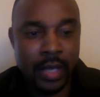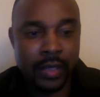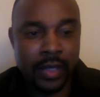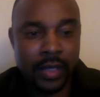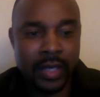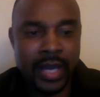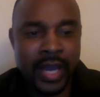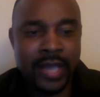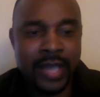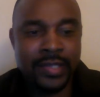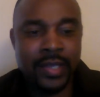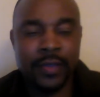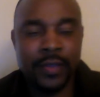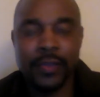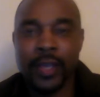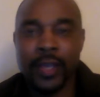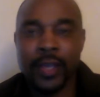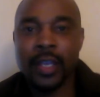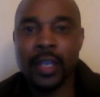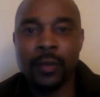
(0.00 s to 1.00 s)
Guys, I
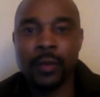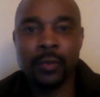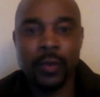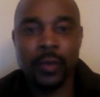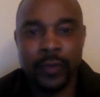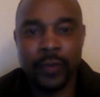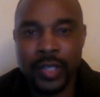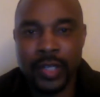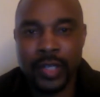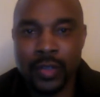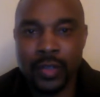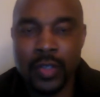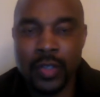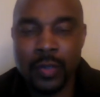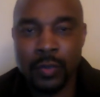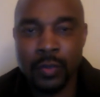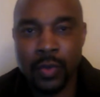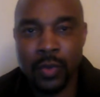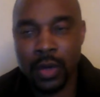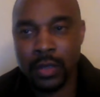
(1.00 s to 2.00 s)
think in professional
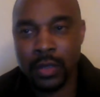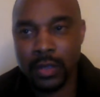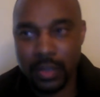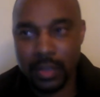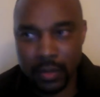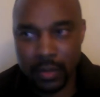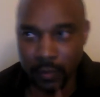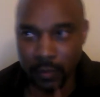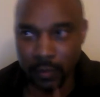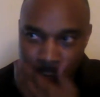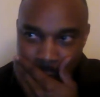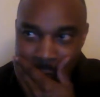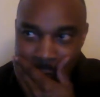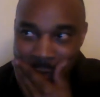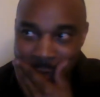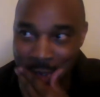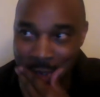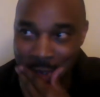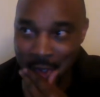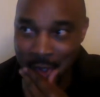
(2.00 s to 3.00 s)
sports,
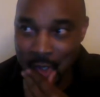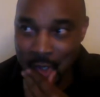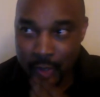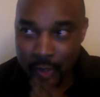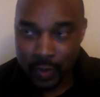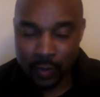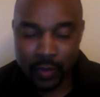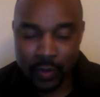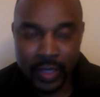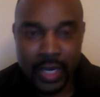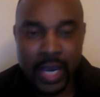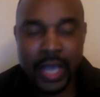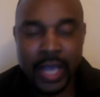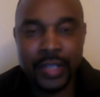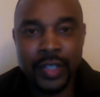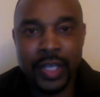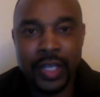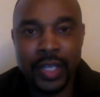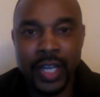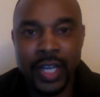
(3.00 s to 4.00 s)
when
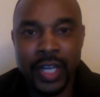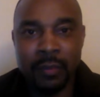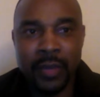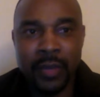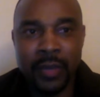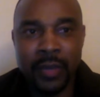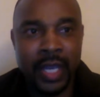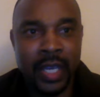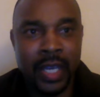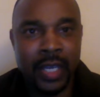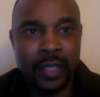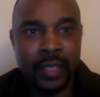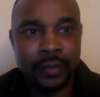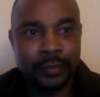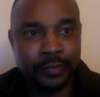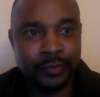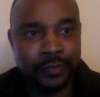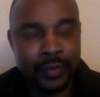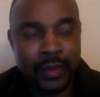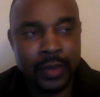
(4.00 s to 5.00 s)
guys are getting paid,
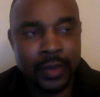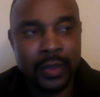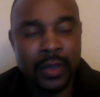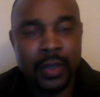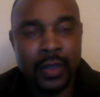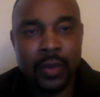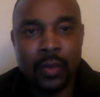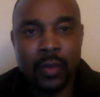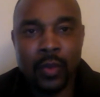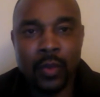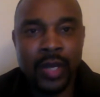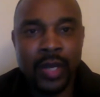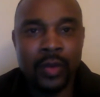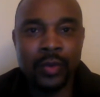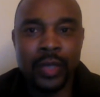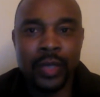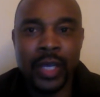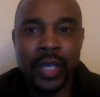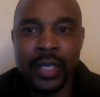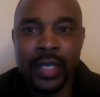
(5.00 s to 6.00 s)
we
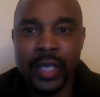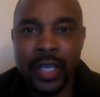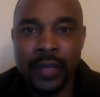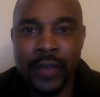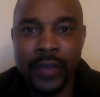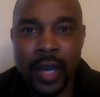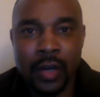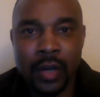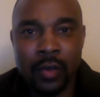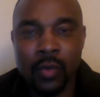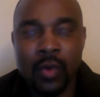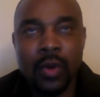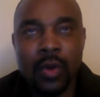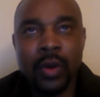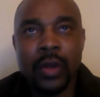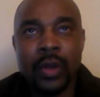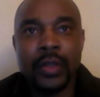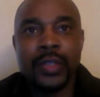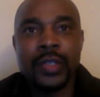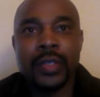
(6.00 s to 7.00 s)
don't need to give out
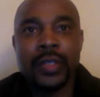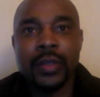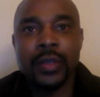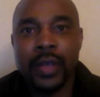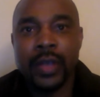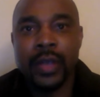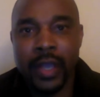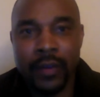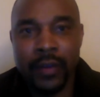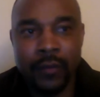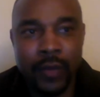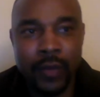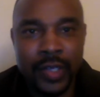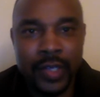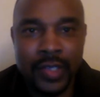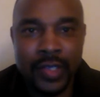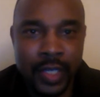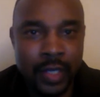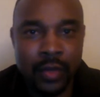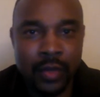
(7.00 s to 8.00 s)
awards every
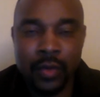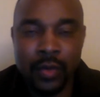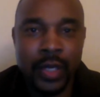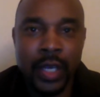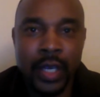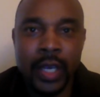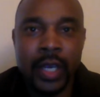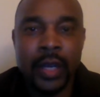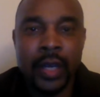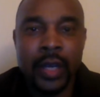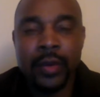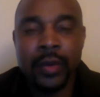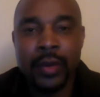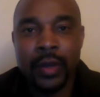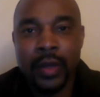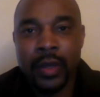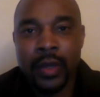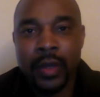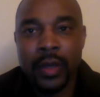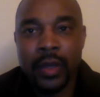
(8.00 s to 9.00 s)
single year
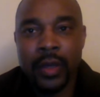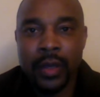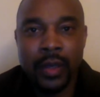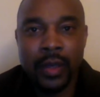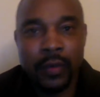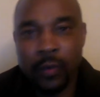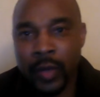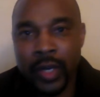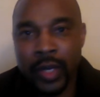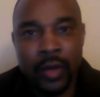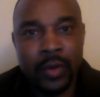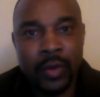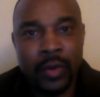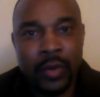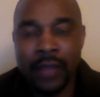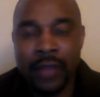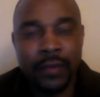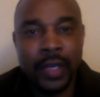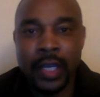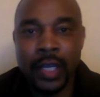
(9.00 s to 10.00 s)
if we don't
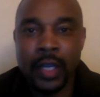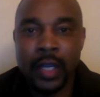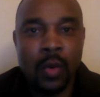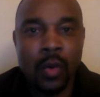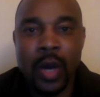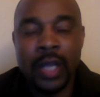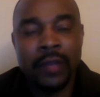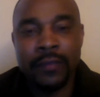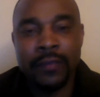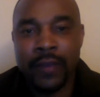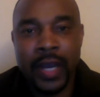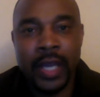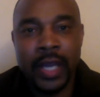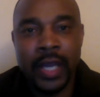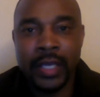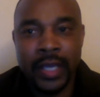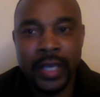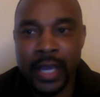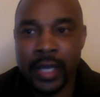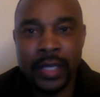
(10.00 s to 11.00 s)
have any
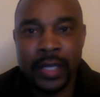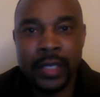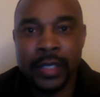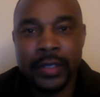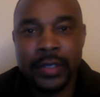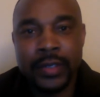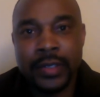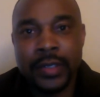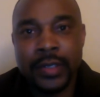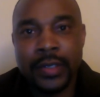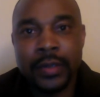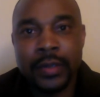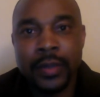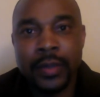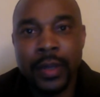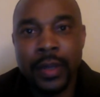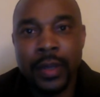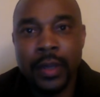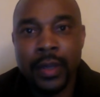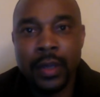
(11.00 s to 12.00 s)
qualified candidates.
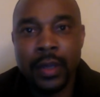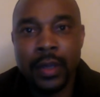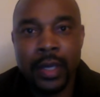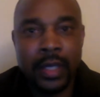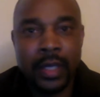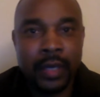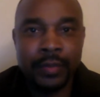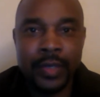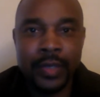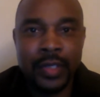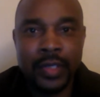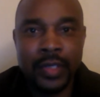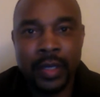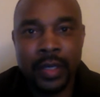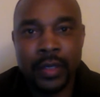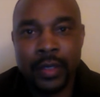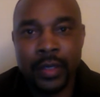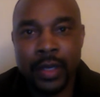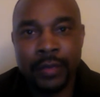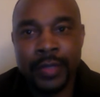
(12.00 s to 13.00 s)
And I'm
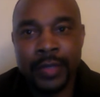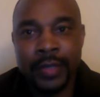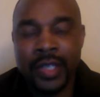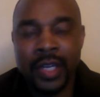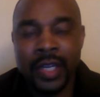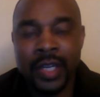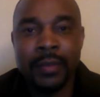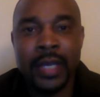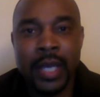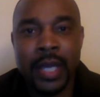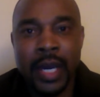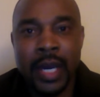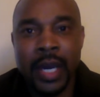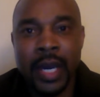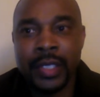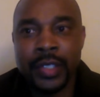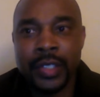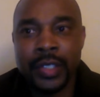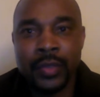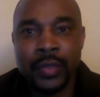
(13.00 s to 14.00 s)
just going to be
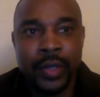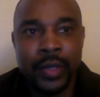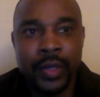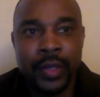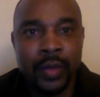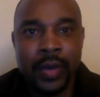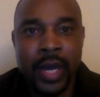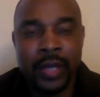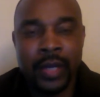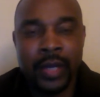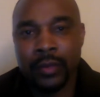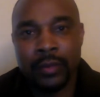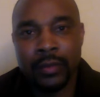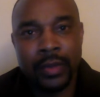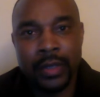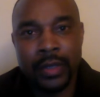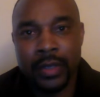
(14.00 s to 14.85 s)
honest with you. I